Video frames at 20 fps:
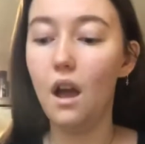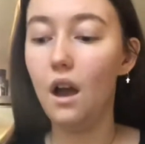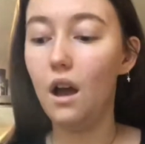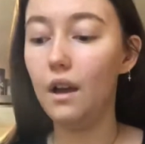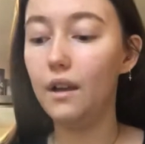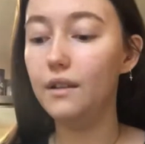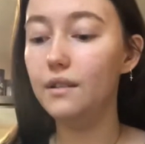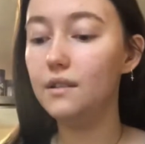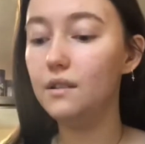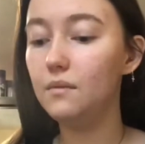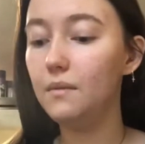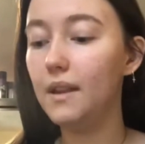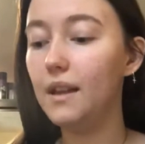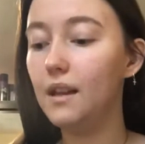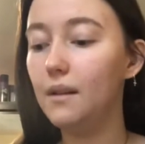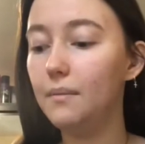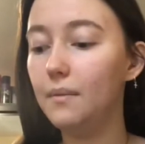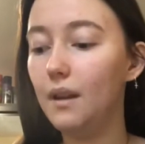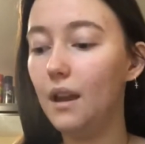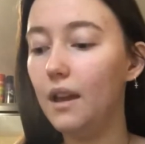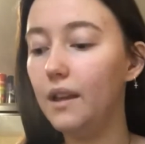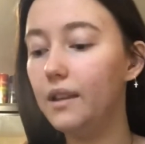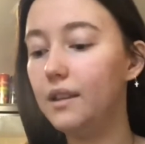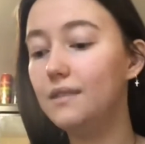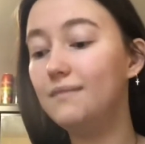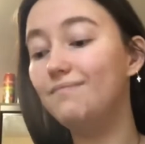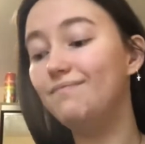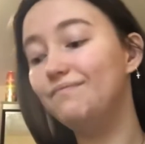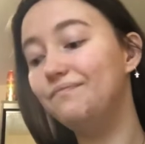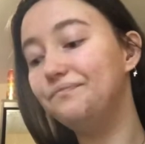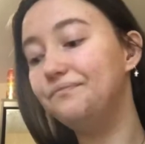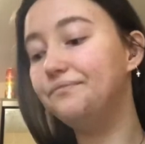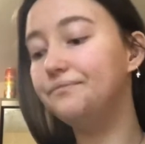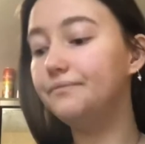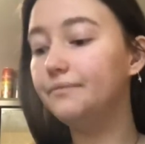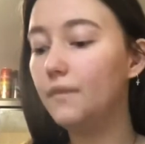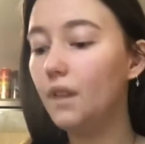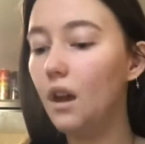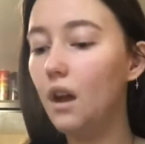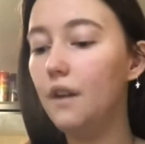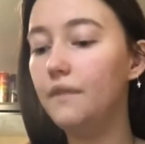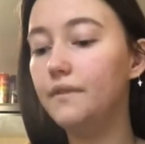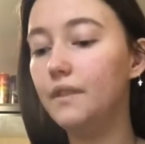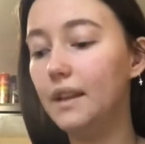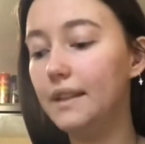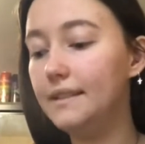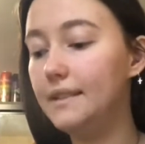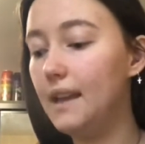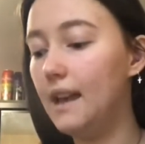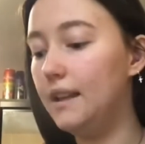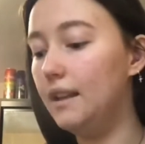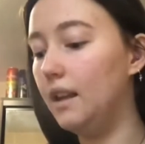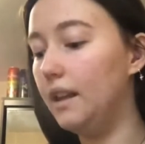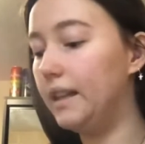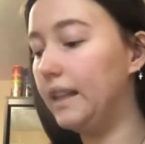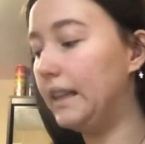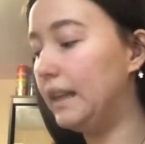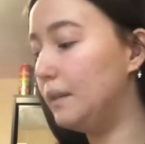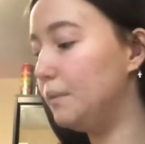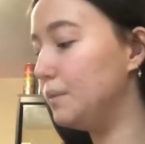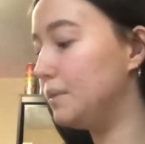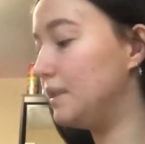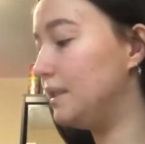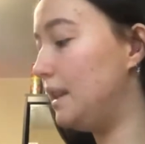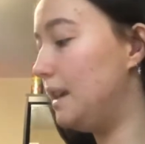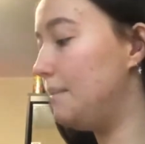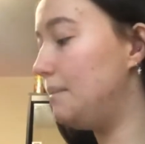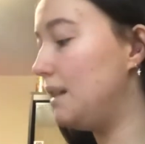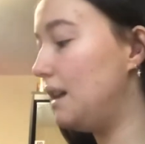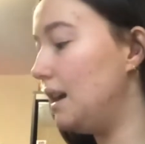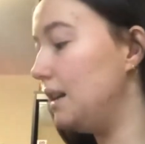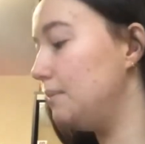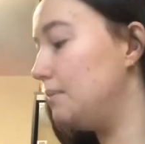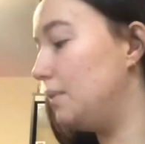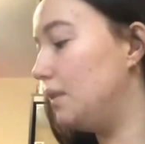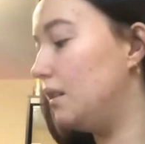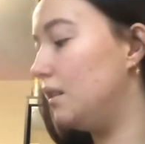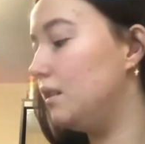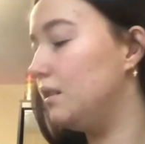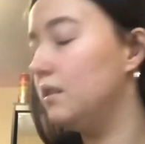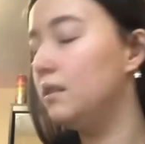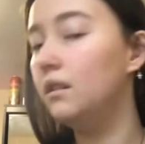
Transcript: I used to wake up at like 9:30, 10:30, like, and that wasn't that bad, but